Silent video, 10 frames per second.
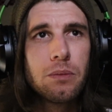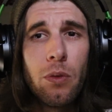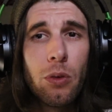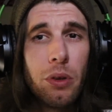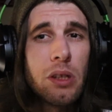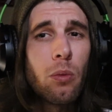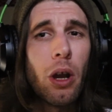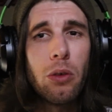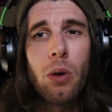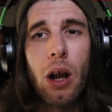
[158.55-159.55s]
The reason why
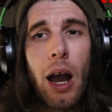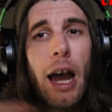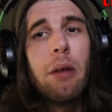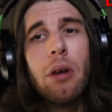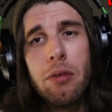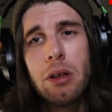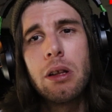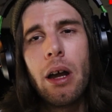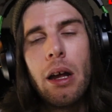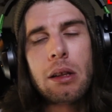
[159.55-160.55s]
you want a high buffer
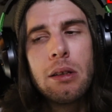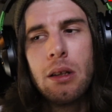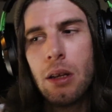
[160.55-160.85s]
size